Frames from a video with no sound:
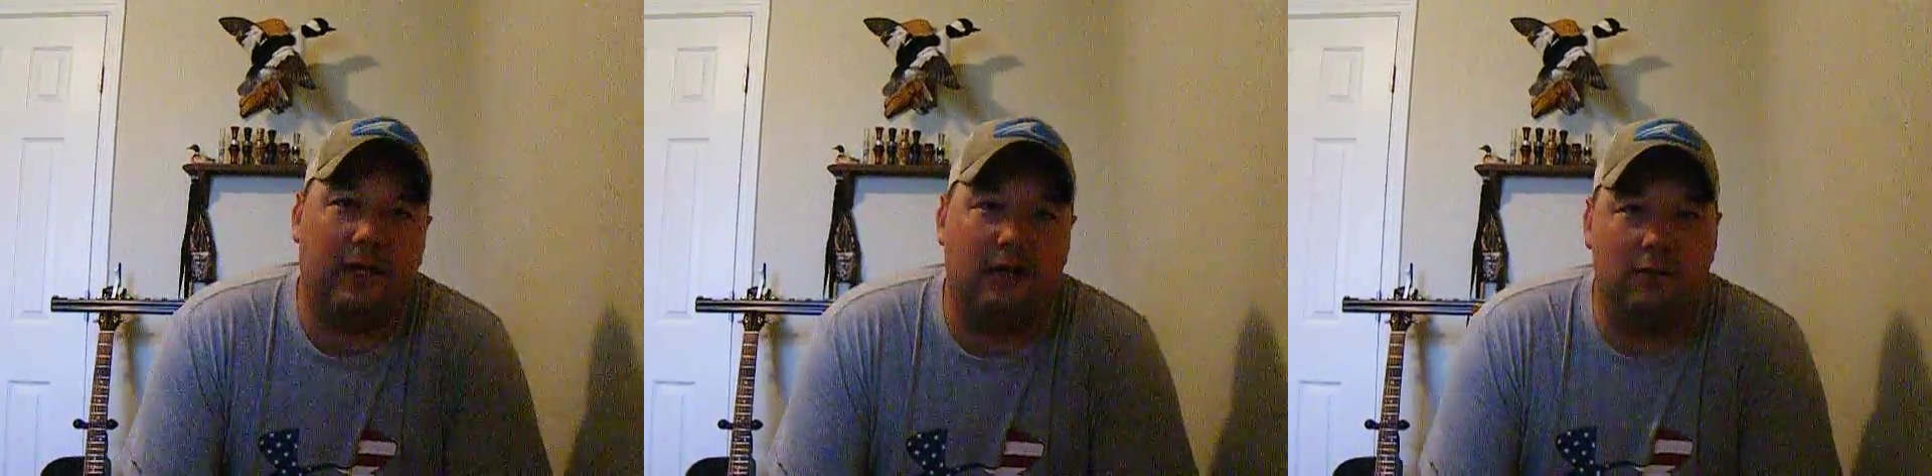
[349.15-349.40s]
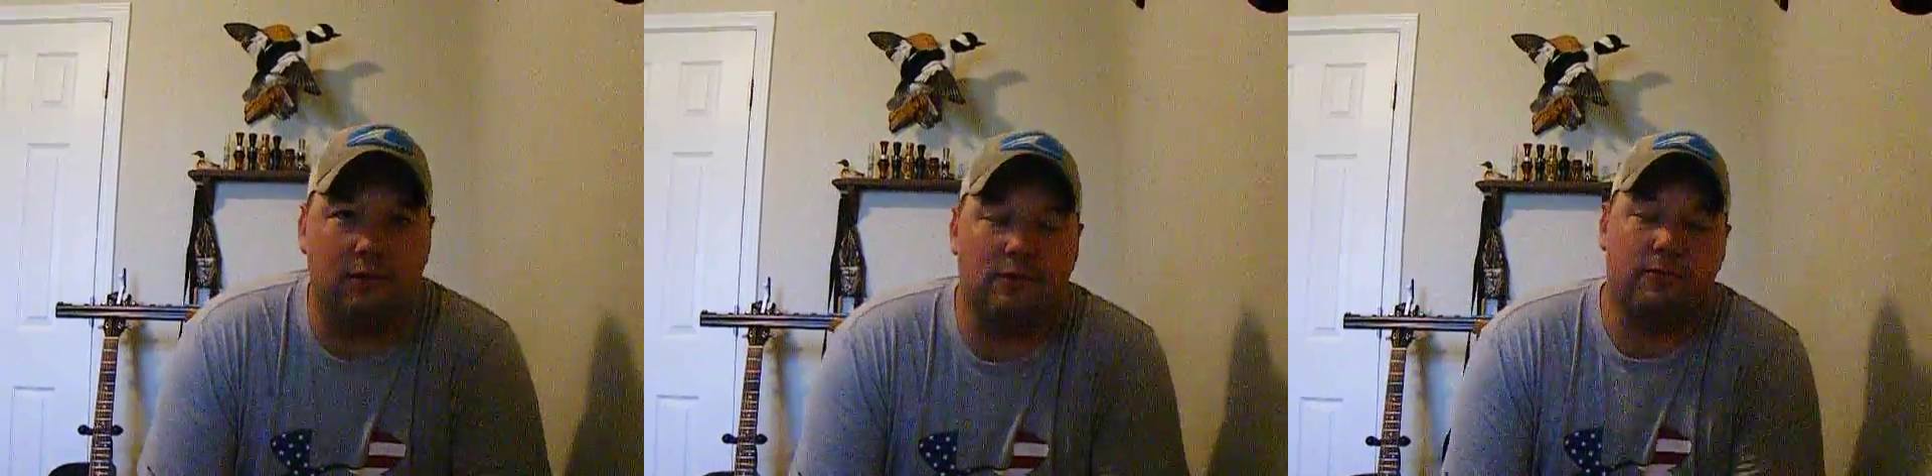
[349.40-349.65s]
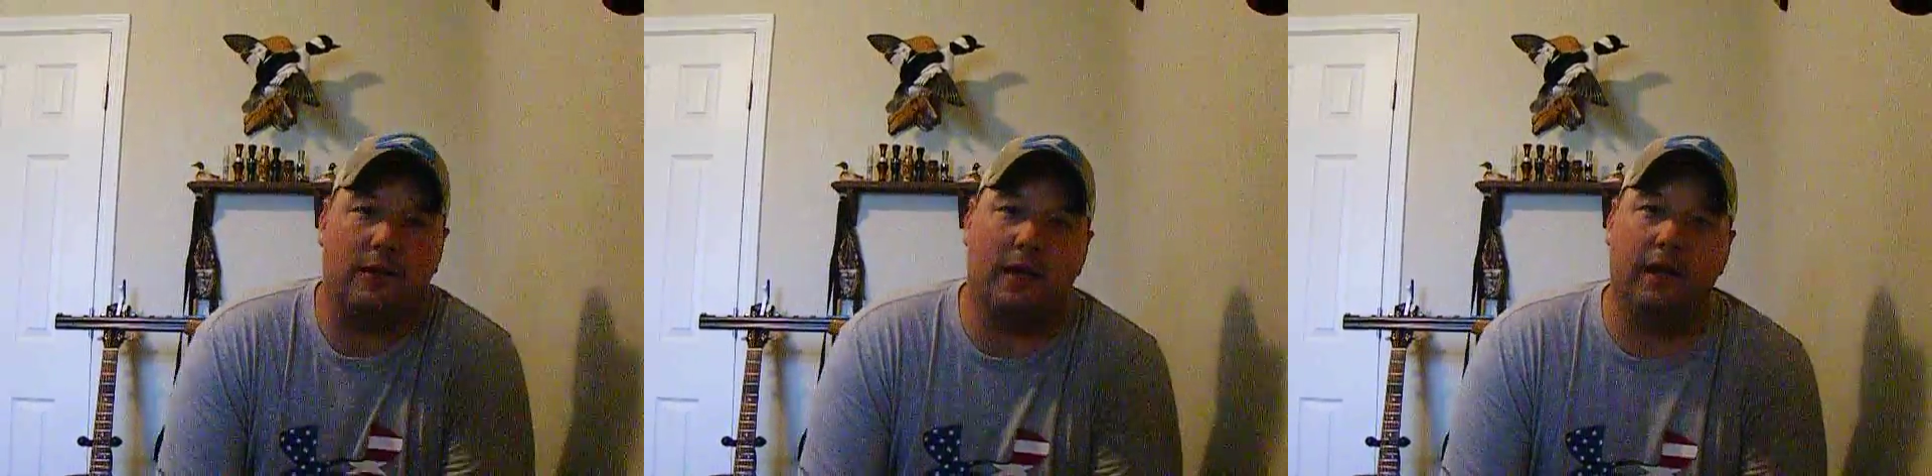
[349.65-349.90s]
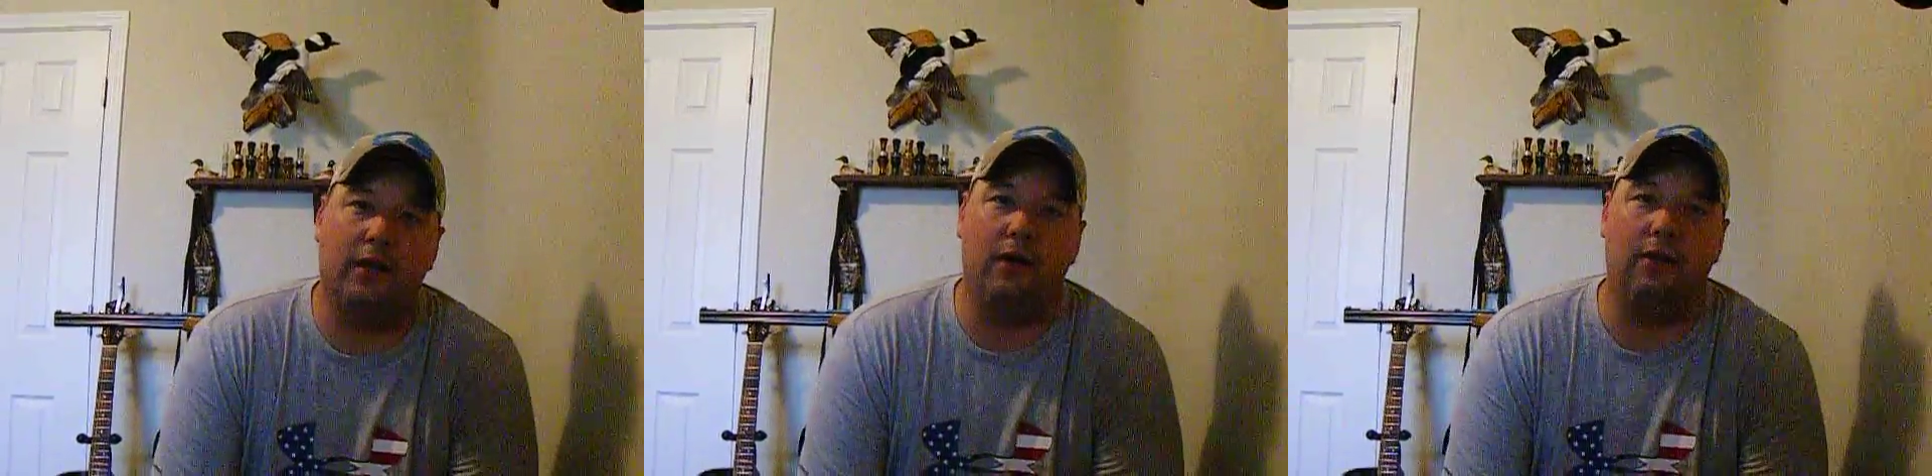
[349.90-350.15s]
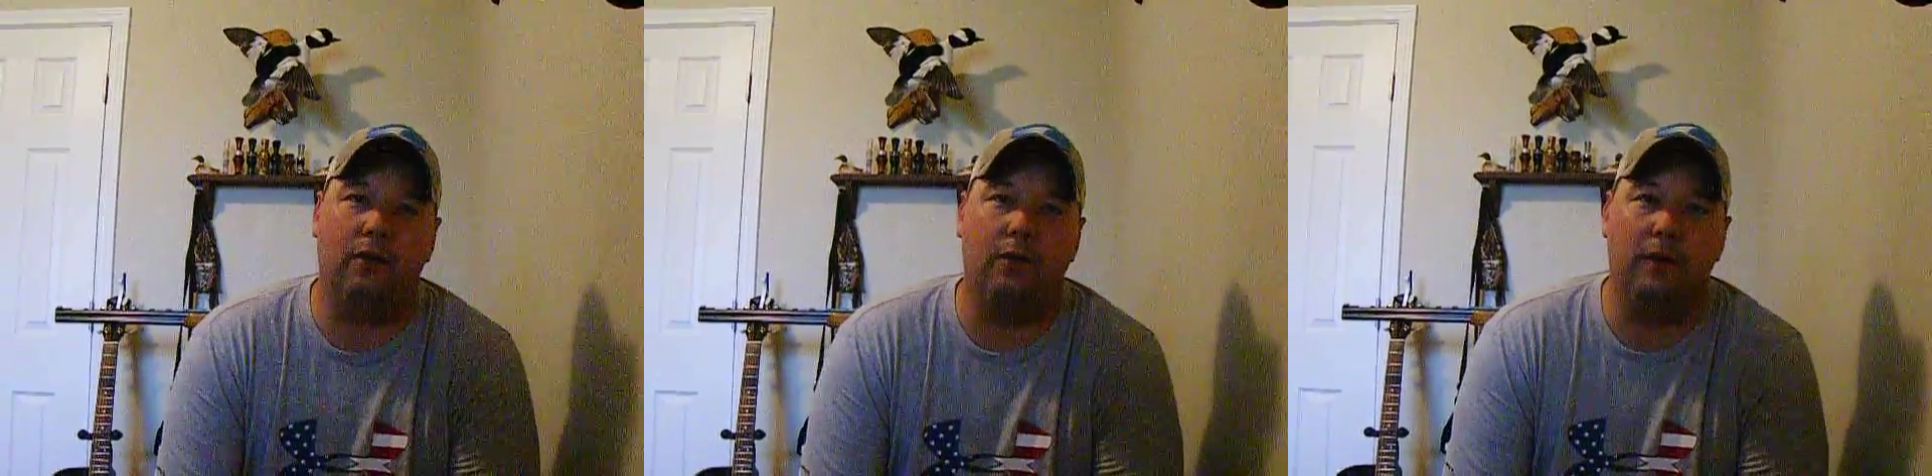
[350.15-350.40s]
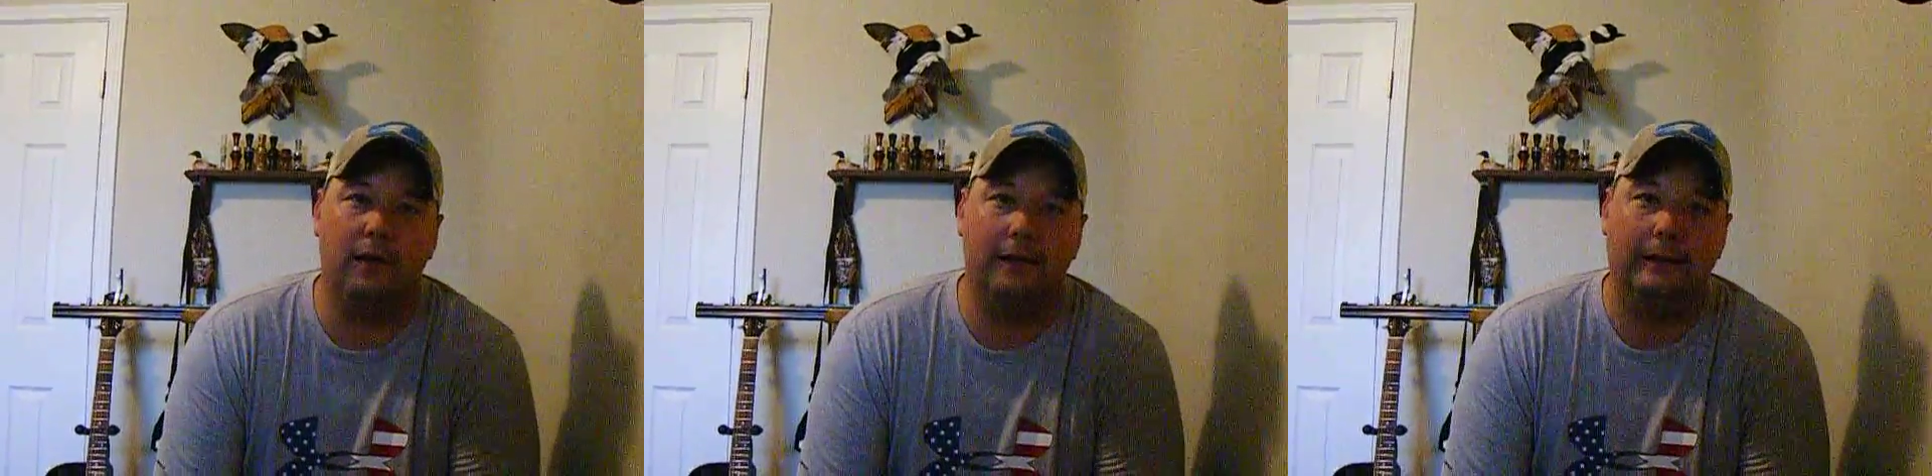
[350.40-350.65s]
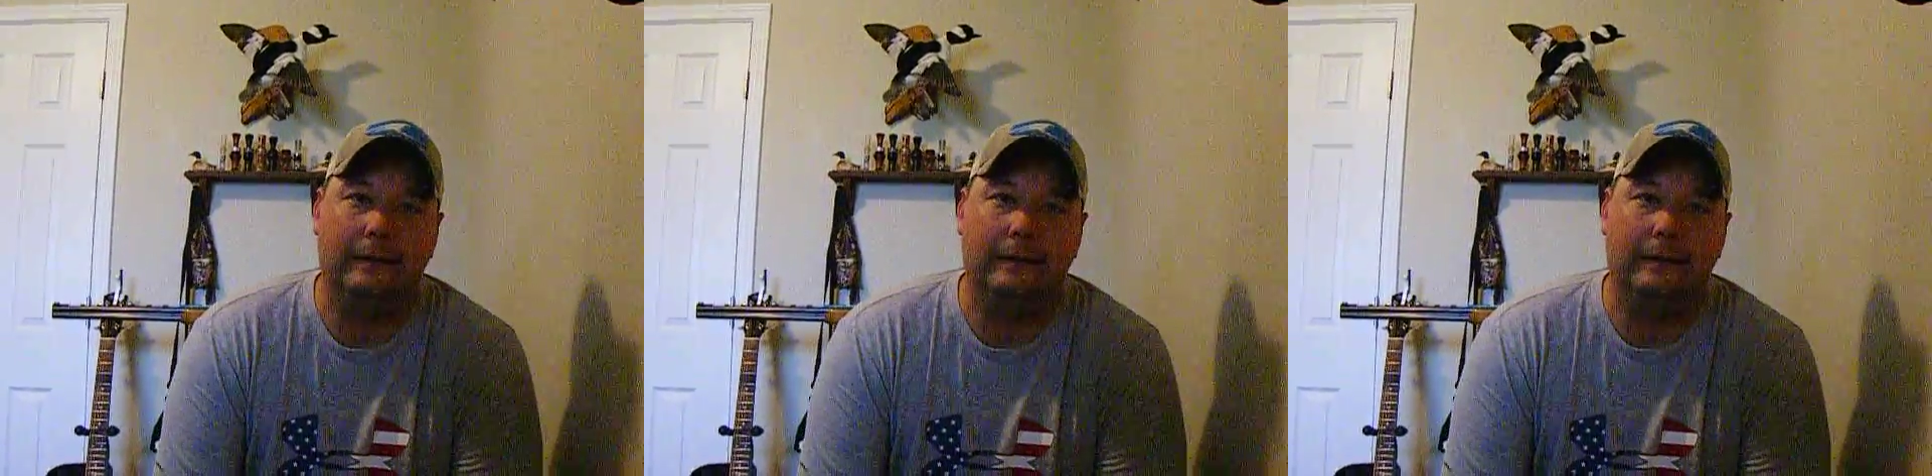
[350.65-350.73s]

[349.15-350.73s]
use when I go